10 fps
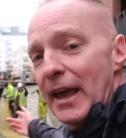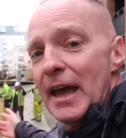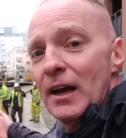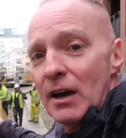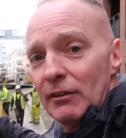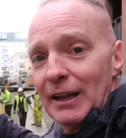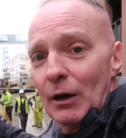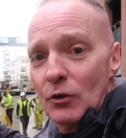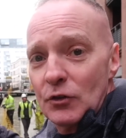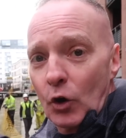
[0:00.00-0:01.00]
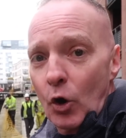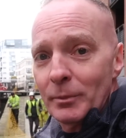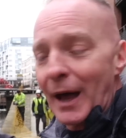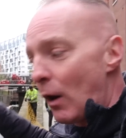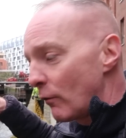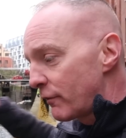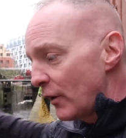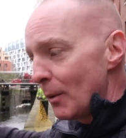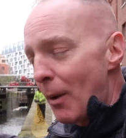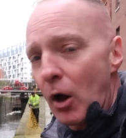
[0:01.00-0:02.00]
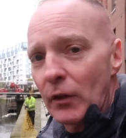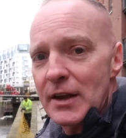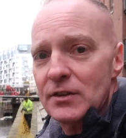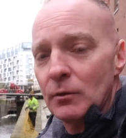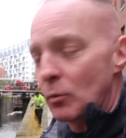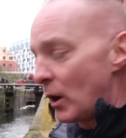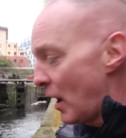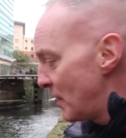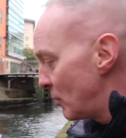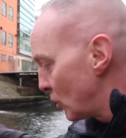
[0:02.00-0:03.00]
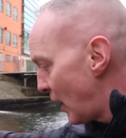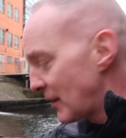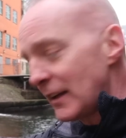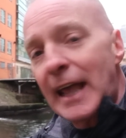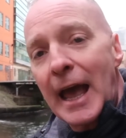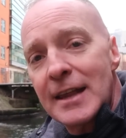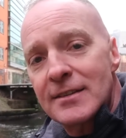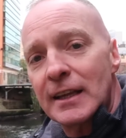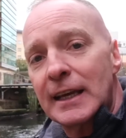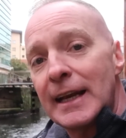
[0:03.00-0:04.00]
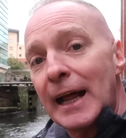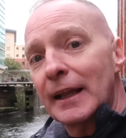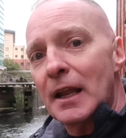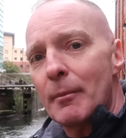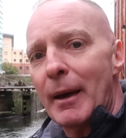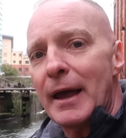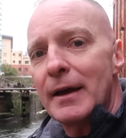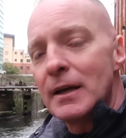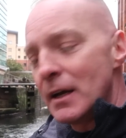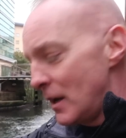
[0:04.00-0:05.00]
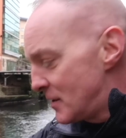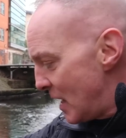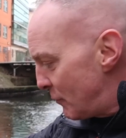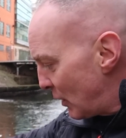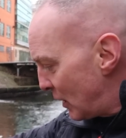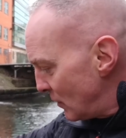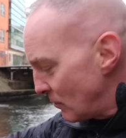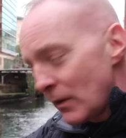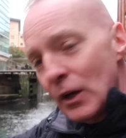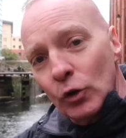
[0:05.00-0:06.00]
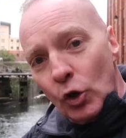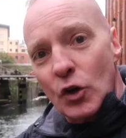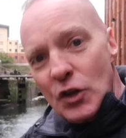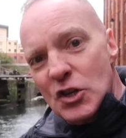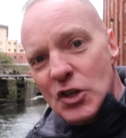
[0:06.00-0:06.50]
here have allowed us to come down, film all this, and I think we're going to actually get into the canal in a bit and see if we can look at the